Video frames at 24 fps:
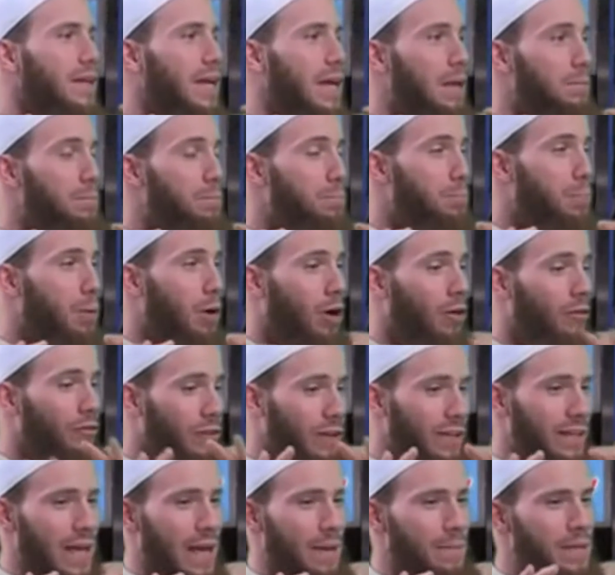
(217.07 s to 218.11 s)
In
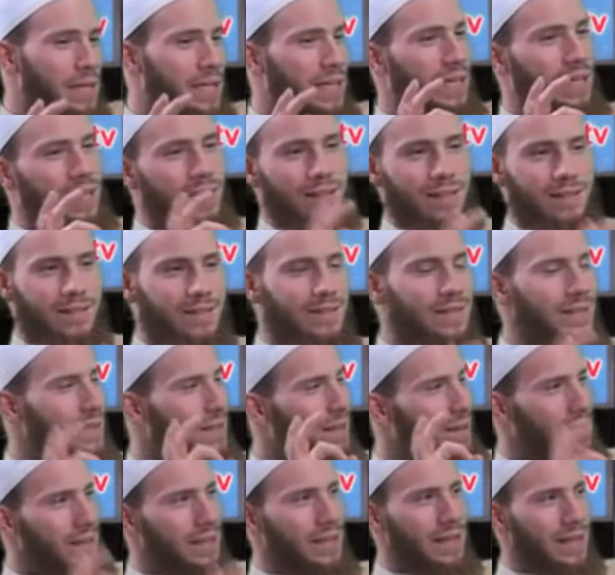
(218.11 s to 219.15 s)
perfect, to
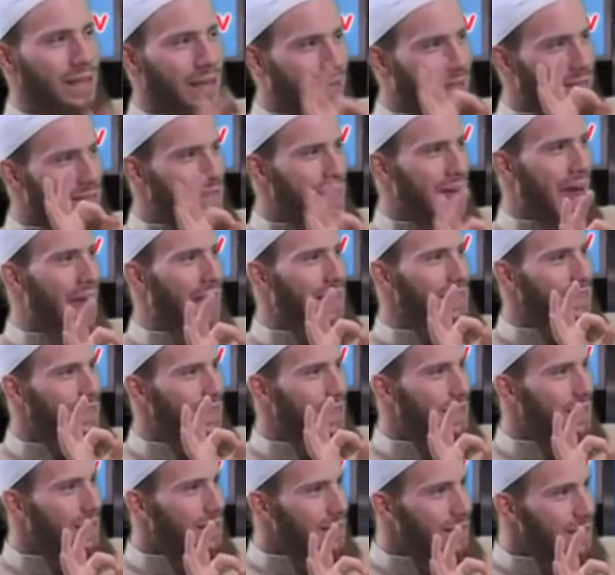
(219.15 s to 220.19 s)
the exact
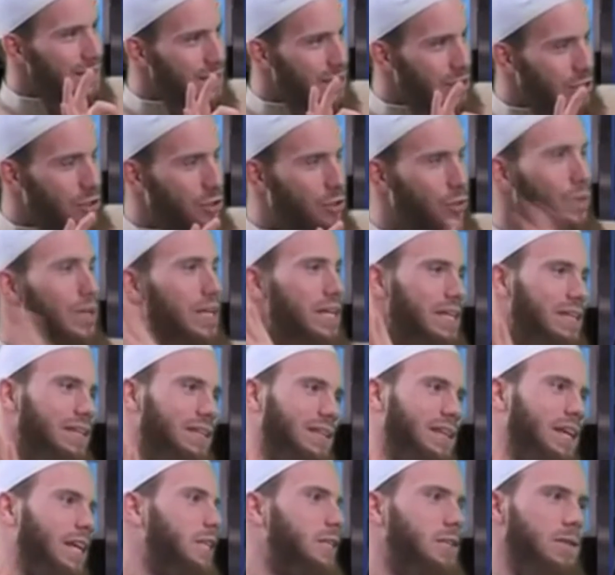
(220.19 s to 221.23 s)
degree,
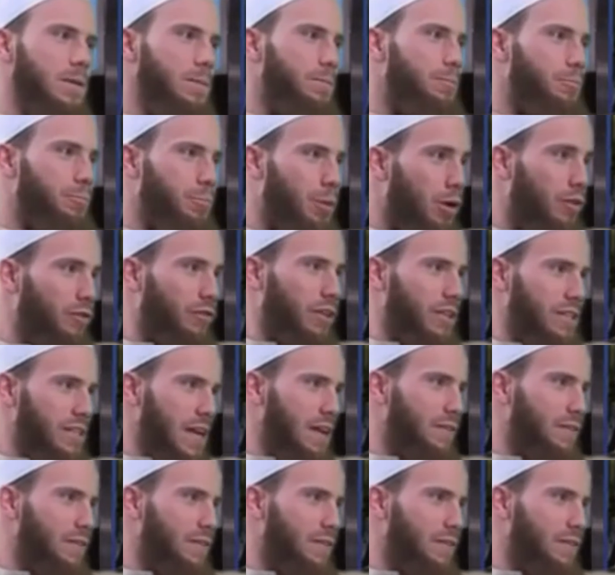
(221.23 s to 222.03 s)
it's perfect.